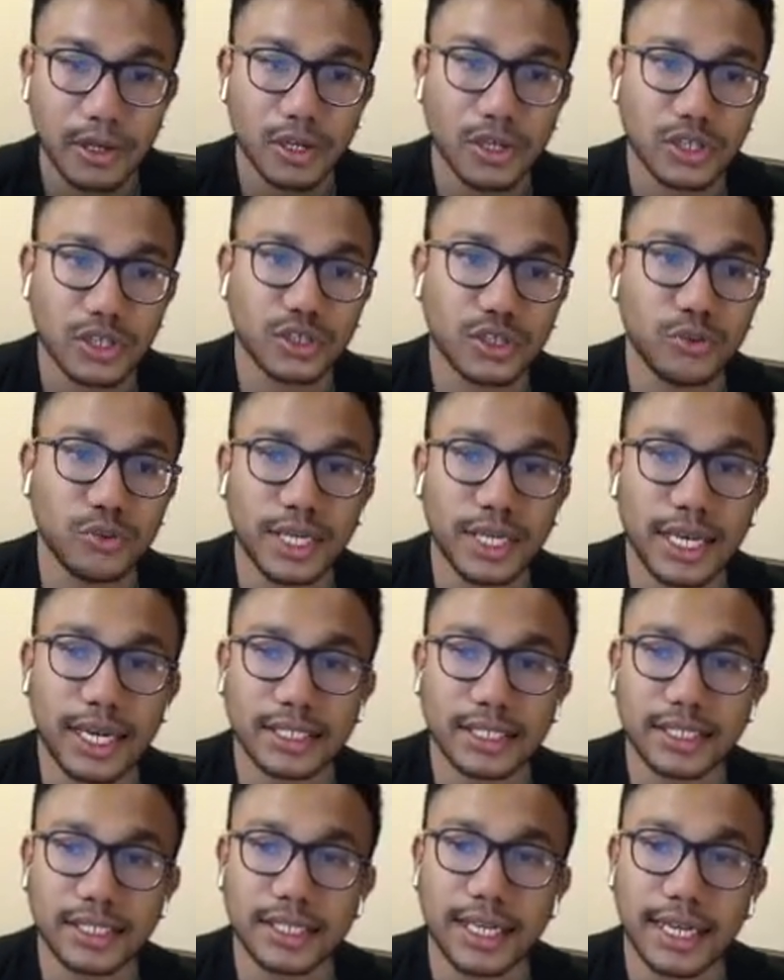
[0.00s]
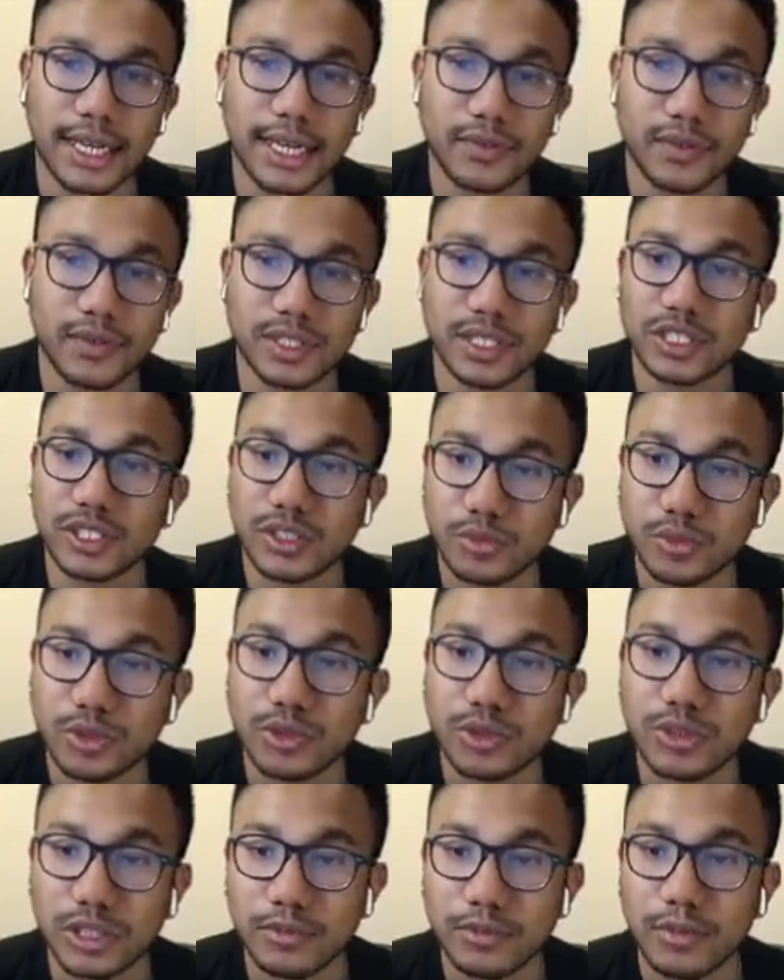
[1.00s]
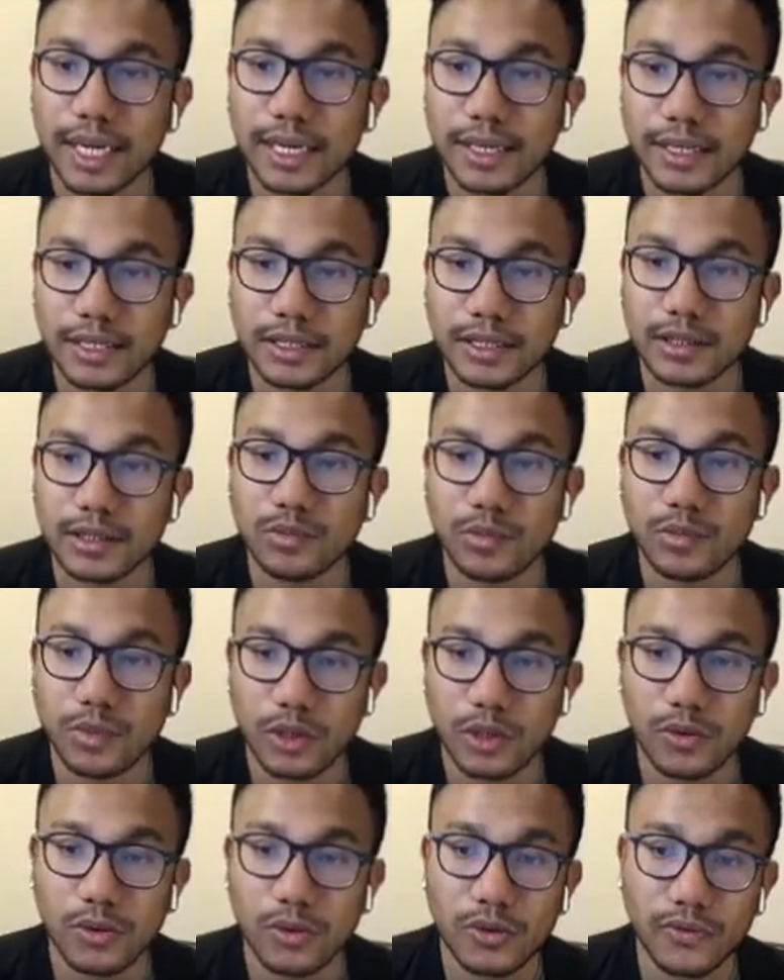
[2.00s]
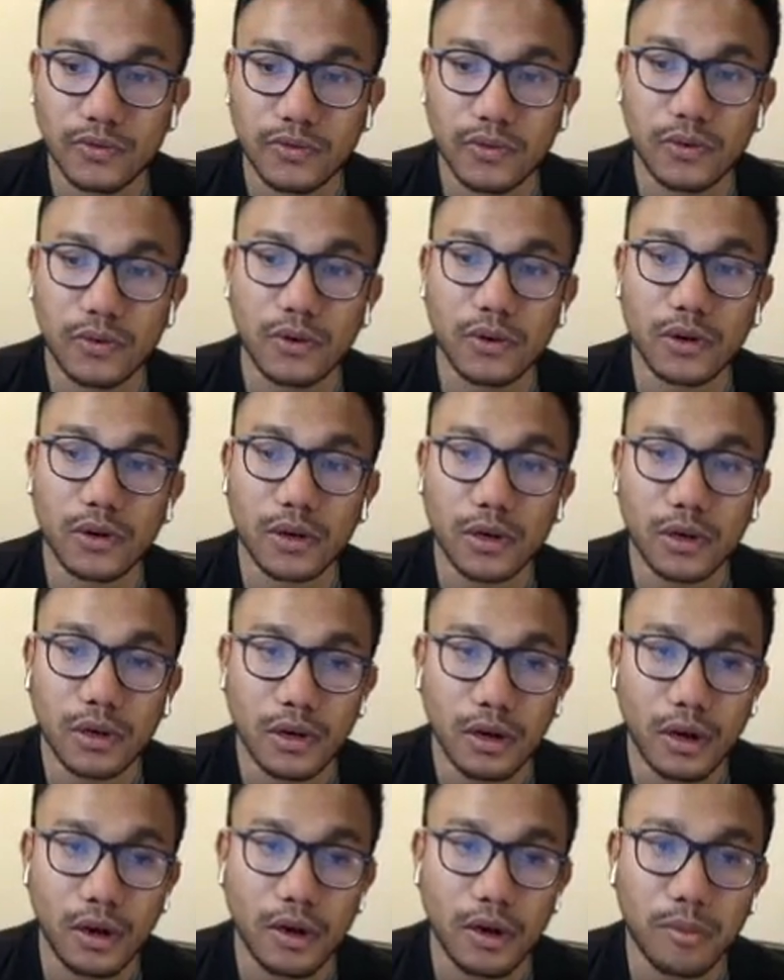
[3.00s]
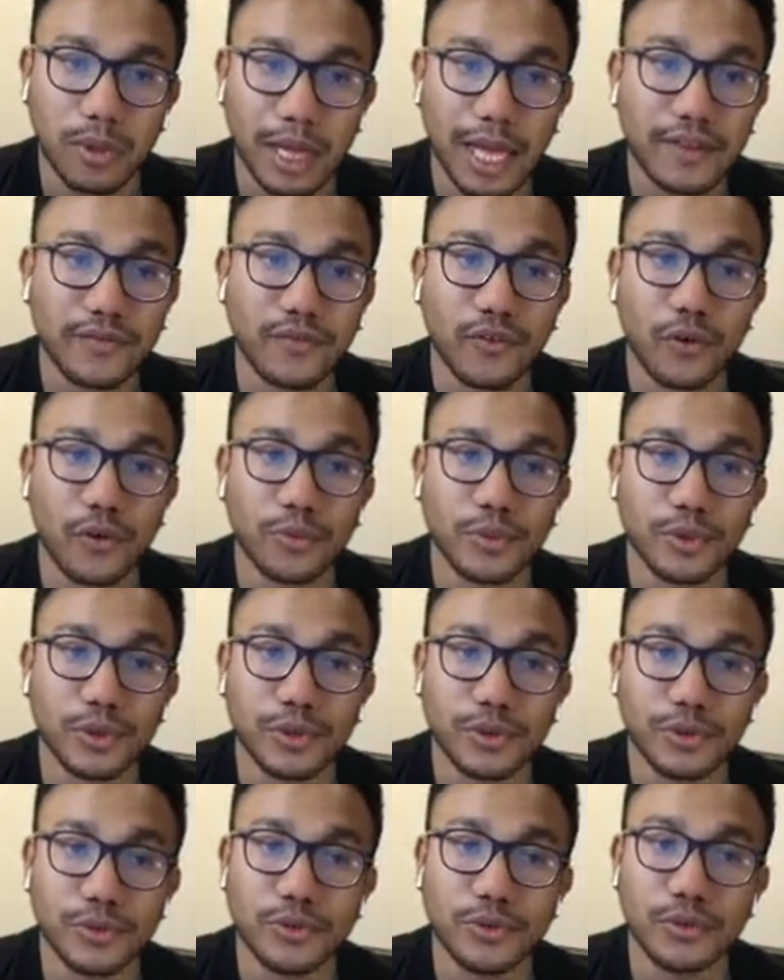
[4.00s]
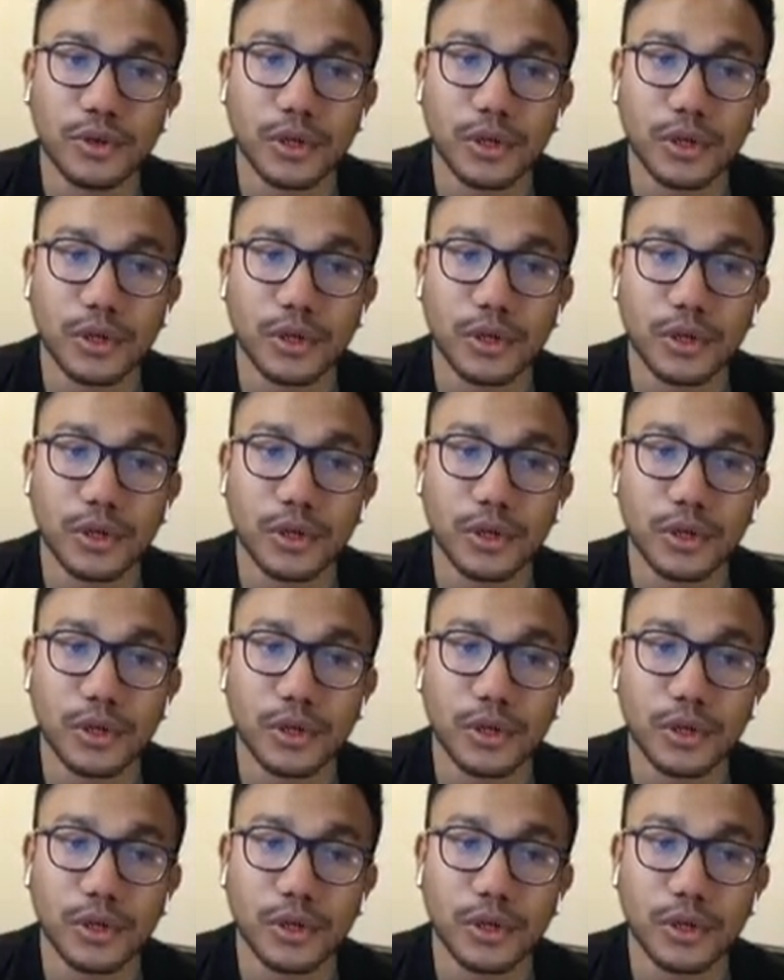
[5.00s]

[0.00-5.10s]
So we actually have a distribution mechanism in order for our platform to